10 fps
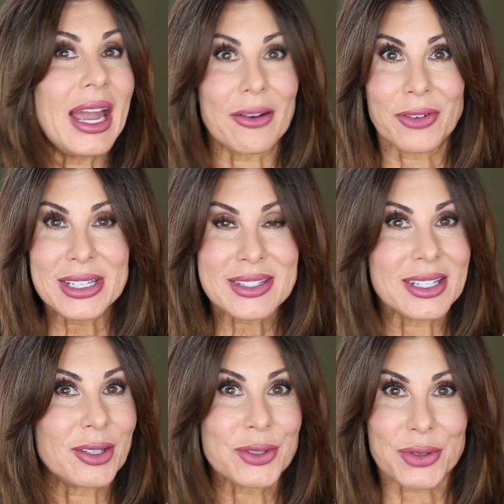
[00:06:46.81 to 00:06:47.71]
Every
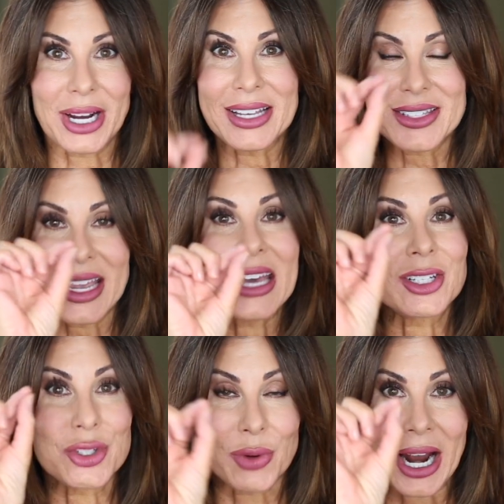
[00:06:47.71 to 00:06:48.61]
single dress had
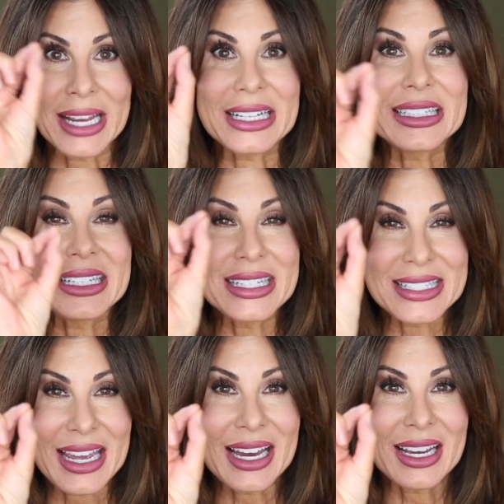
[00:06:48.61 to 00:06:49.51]
a dry cleaning
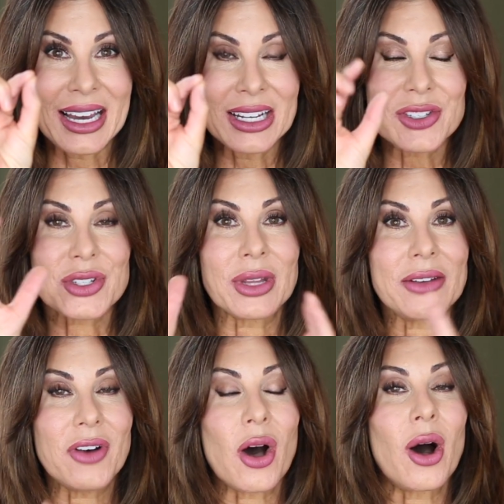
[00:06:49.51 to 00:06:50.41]
tag on it, so
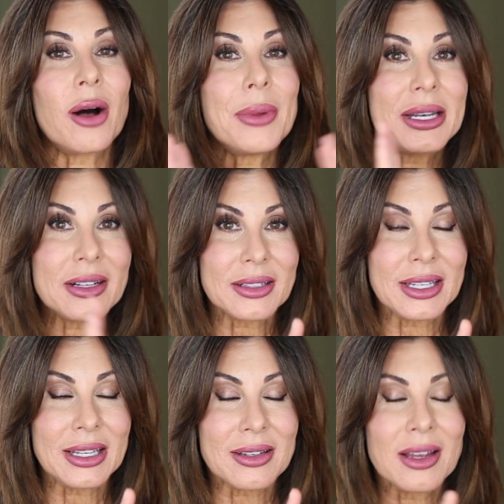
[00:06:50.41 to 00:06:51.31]
they've all been
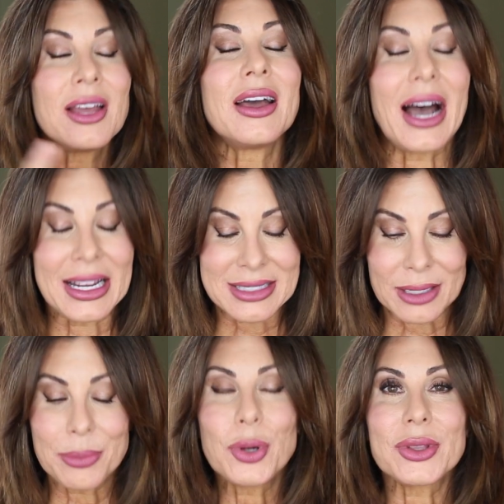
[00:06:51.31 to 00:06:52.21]
cleaned. I
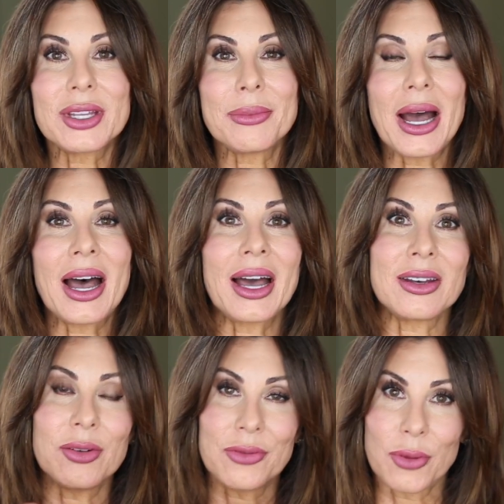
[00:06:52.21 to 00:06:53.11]
did put them
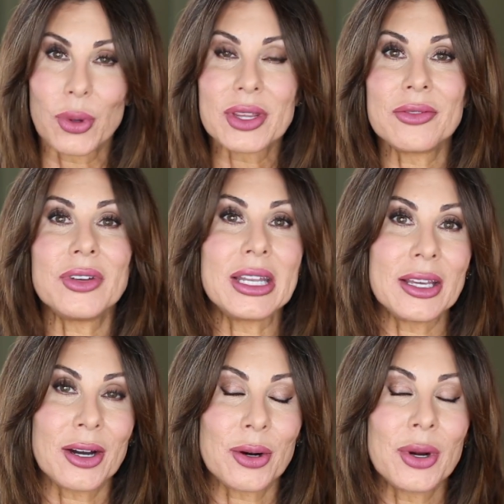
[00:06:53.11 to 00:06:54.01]
on for the
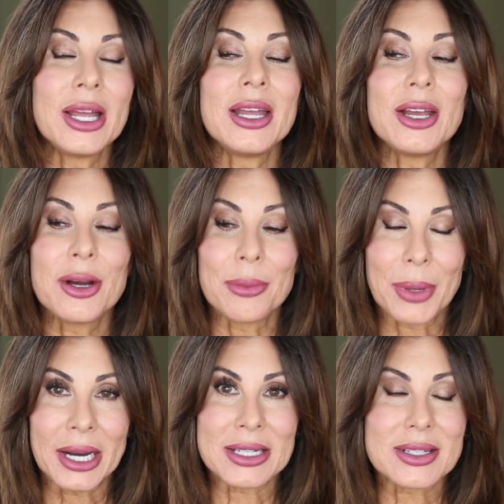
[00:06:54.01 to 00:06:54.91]
video,
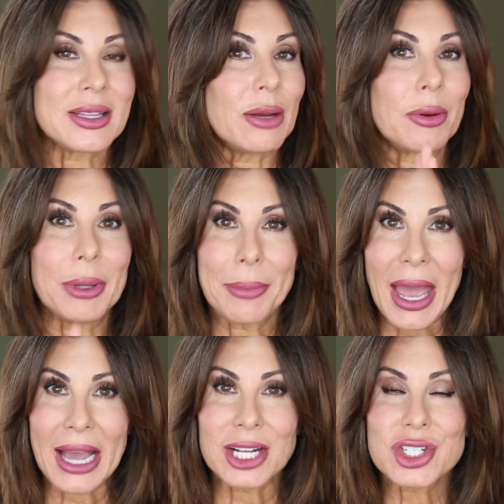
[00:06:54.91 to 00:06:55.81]
but they will be
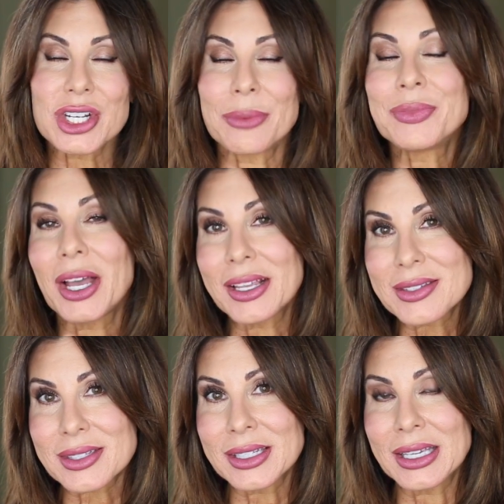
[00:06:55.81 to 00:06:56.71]
packaged up
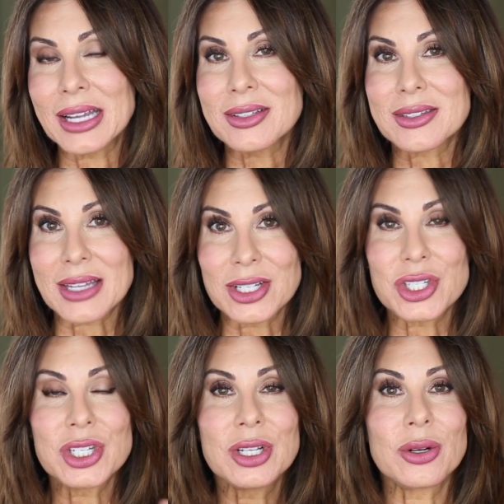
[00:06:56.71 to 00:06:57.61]
nicely and
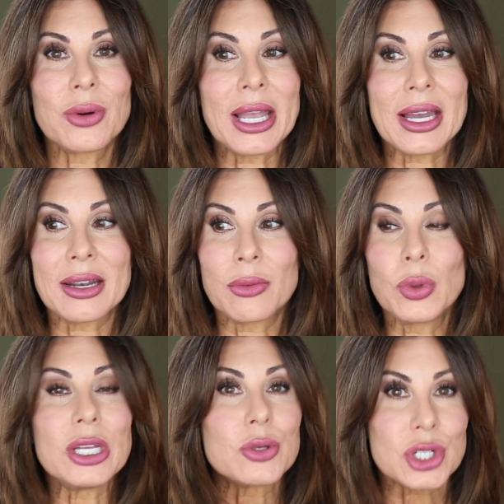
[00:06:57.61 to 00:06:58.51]
sent to you, and
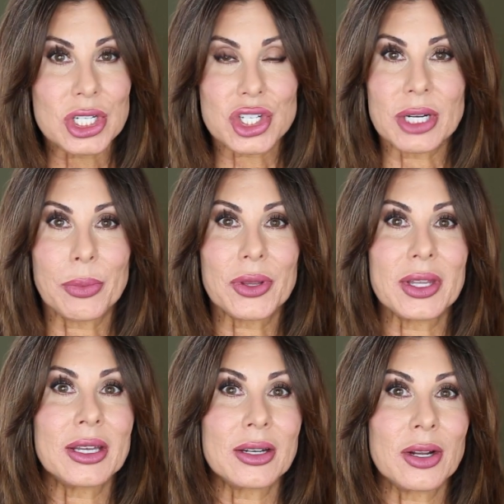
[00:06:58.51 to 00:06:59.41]
we usually ship
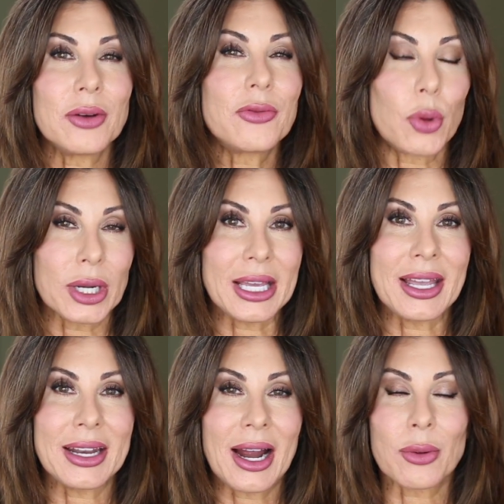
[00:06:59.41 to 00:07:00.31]
within
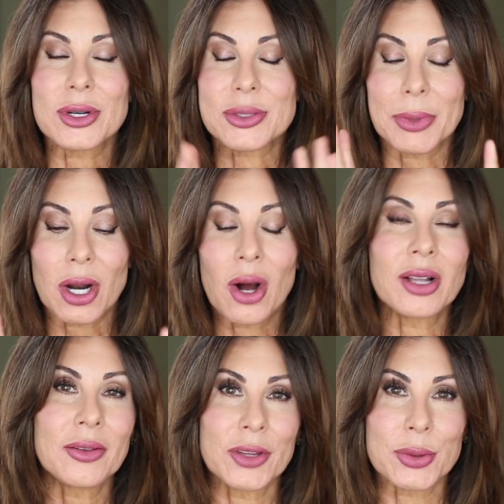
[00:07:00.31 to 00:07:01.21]
48 hours, but
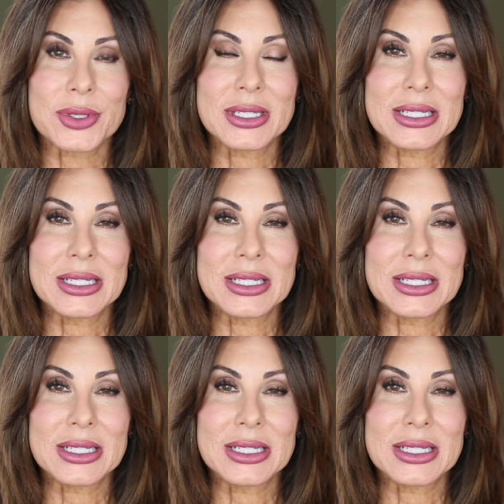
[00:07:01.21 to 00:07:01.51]
all of those